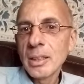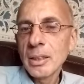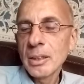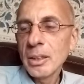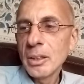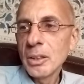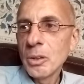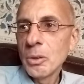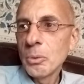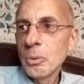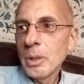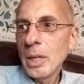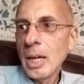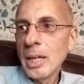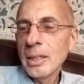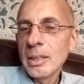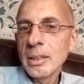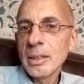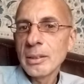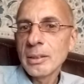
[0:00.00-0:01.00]
you know,
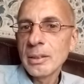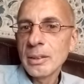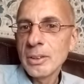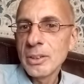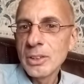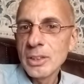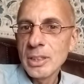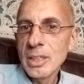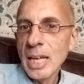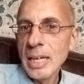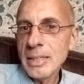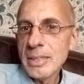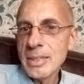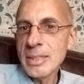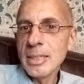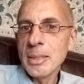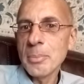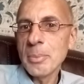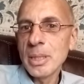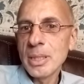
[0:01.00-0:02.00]
I, she likes
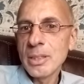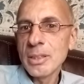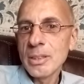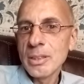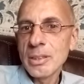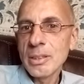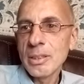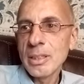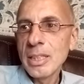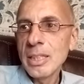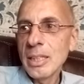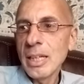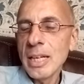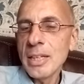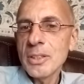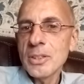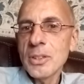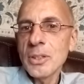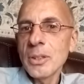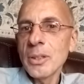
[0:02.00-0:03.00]
him and he
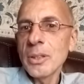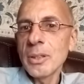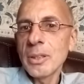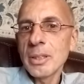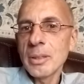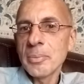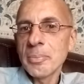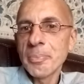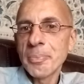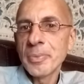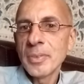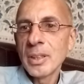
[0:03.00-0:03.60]
likes her, and,